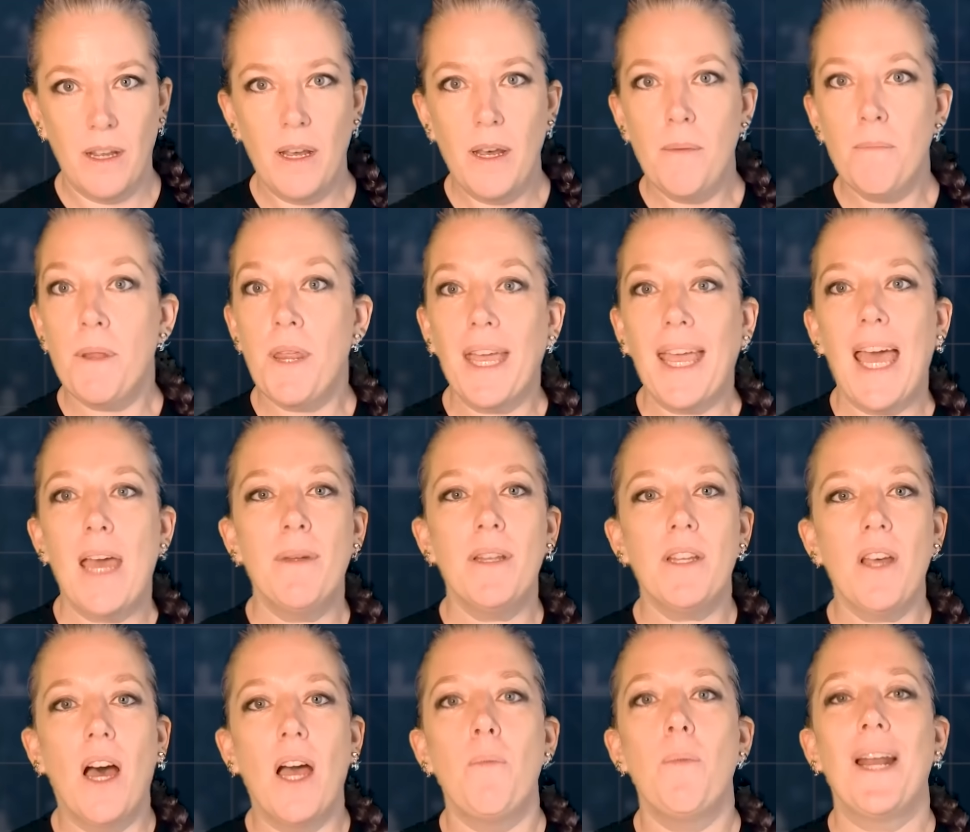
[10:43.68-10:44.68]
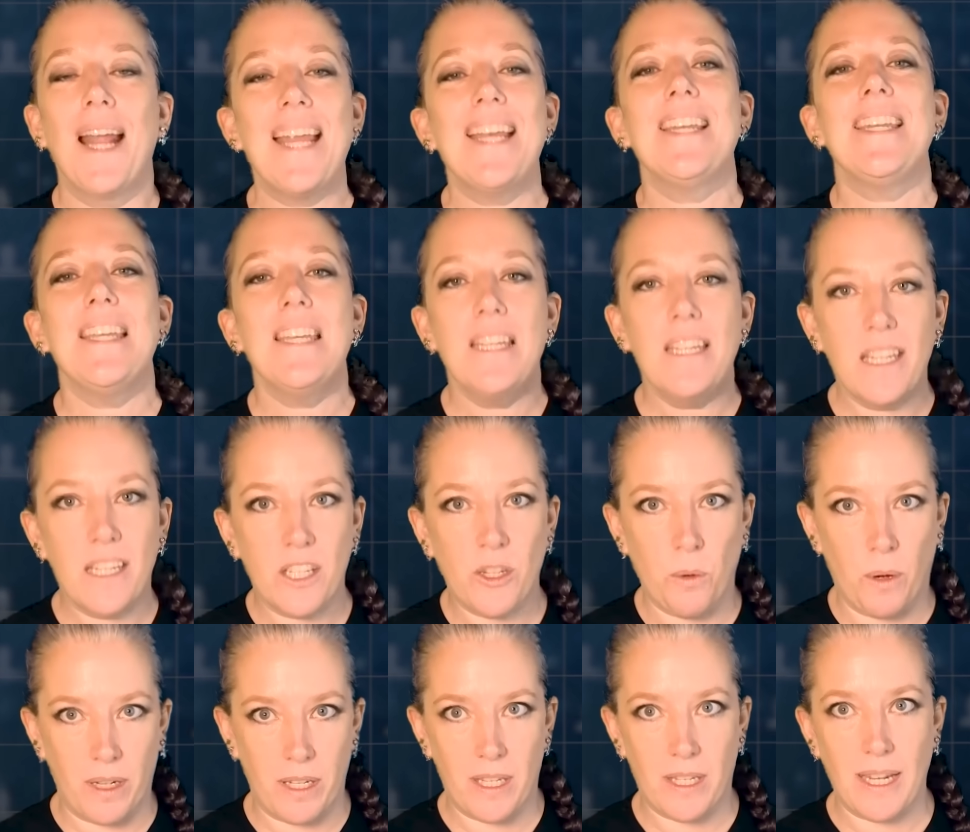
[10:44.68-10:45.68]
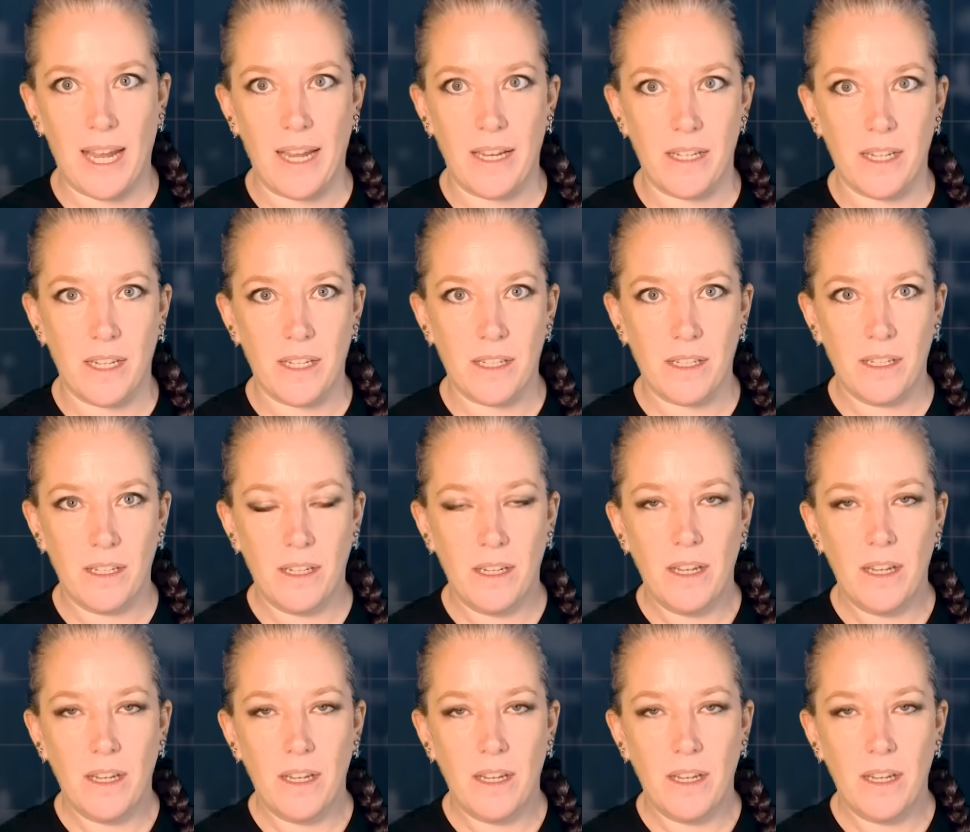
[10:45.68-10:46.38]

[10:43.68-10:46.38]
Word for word: But there came a time when I needed to understand it.